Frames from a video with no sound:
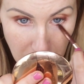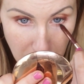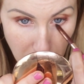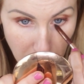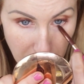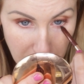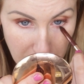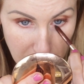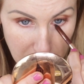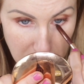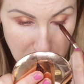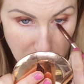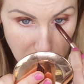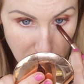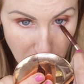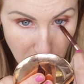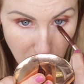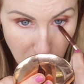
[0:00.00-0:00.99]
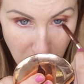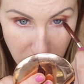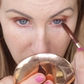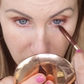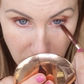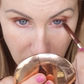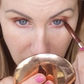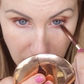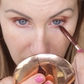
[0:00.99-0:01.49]
going into the
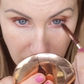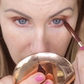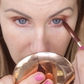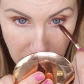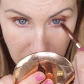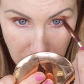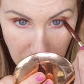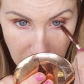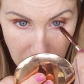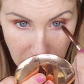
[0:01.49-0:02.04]
waterline.